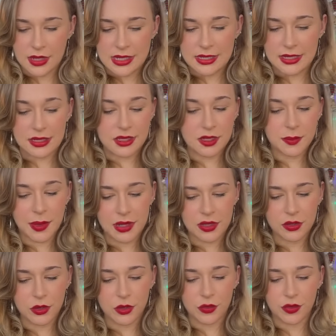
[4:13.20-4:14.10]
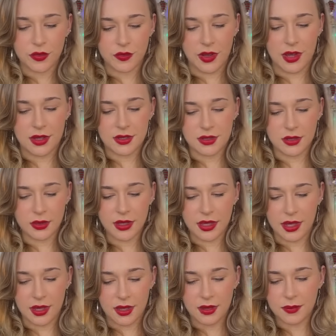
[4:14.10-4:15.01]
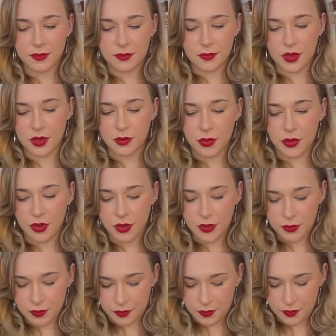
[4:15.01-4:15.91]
6 of Pentacles reversed. Okay, one more.